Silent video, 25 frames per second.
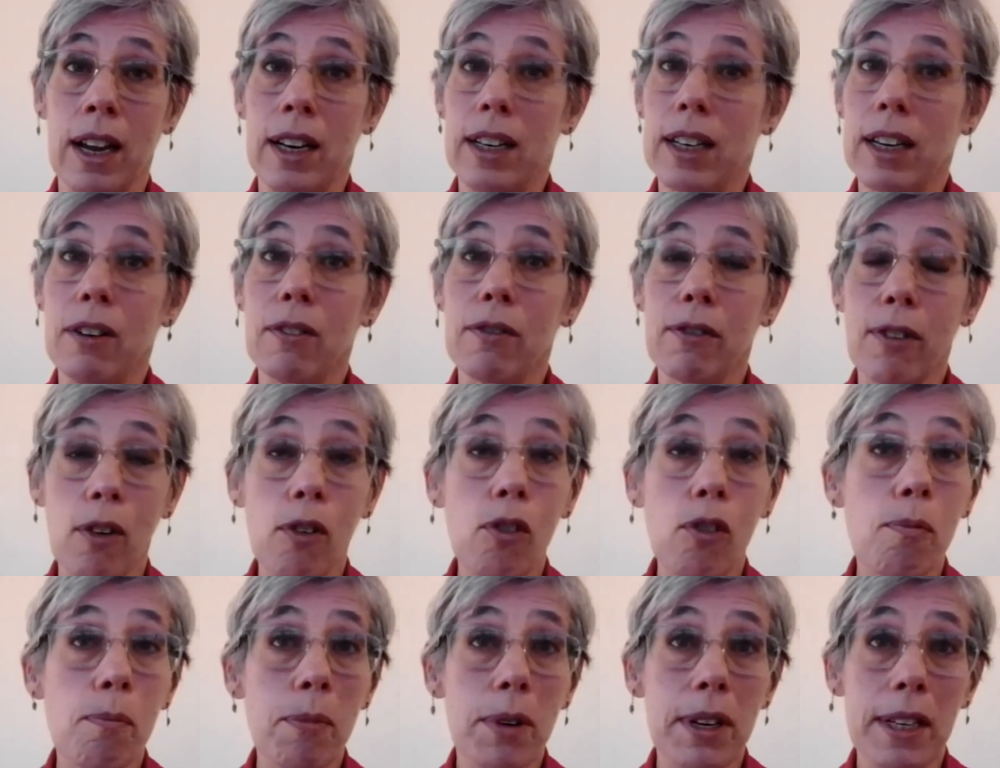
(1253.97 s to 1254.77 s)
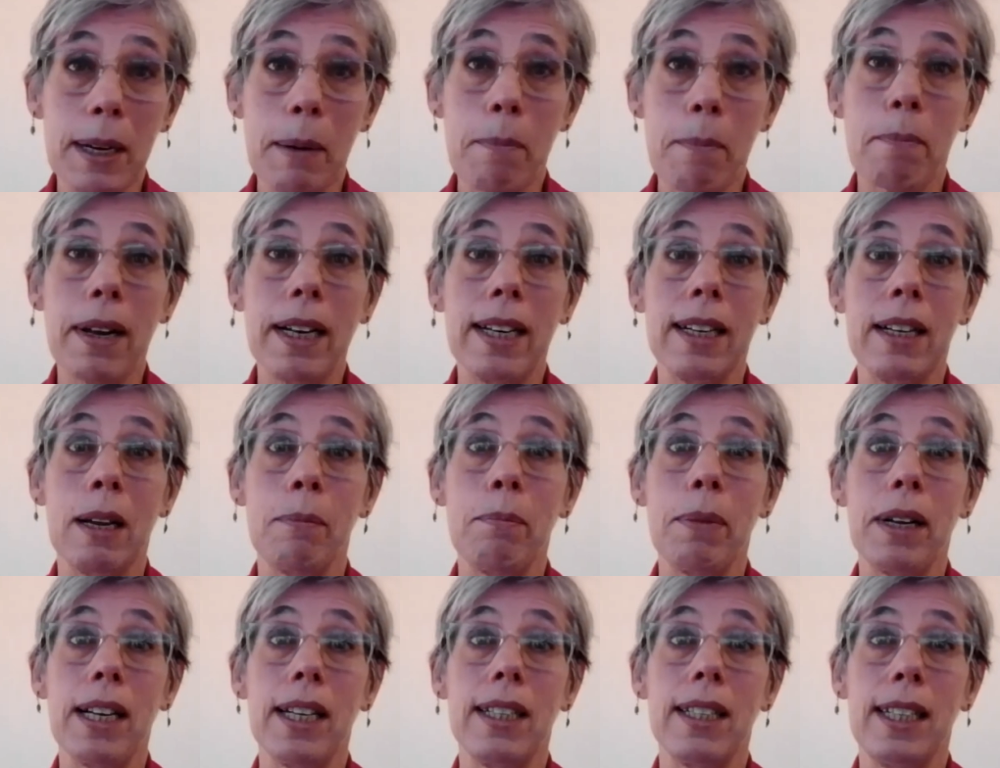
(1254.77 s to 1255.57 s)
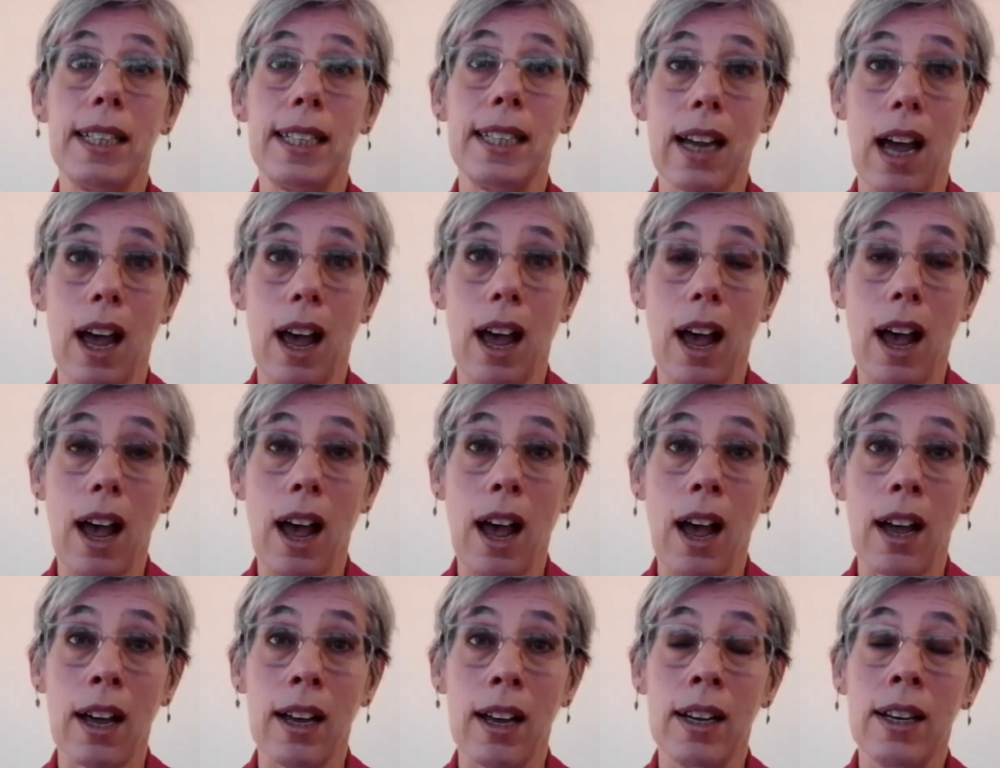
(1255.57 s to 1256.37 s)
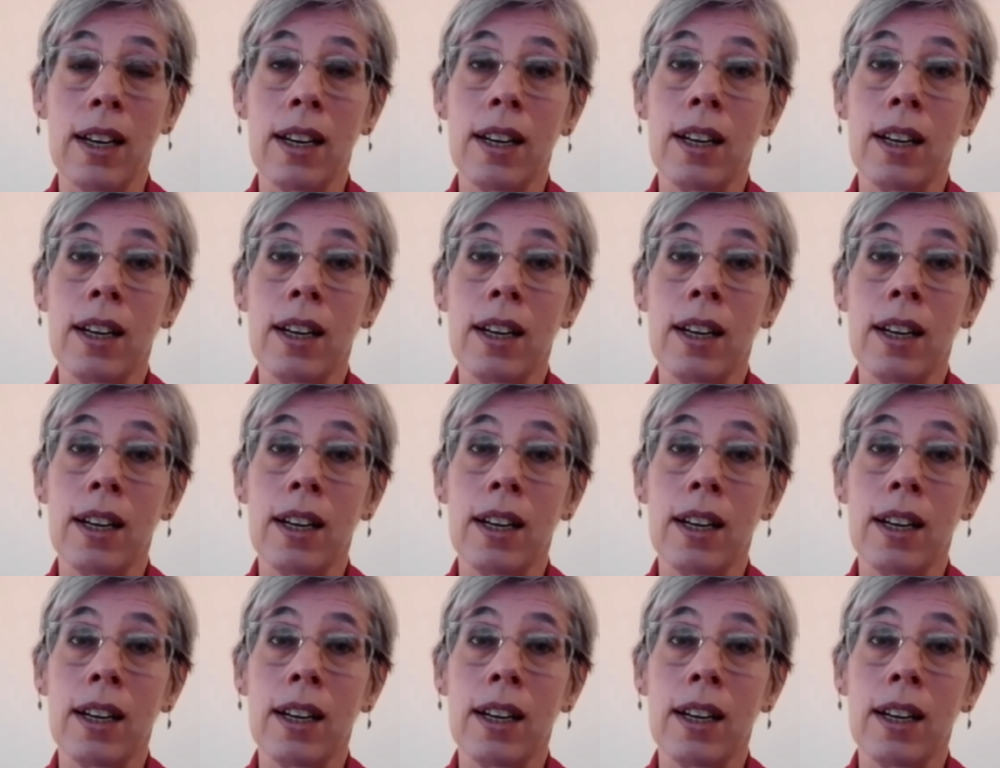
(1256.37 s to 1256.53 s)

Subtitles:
and involvement in abilities are.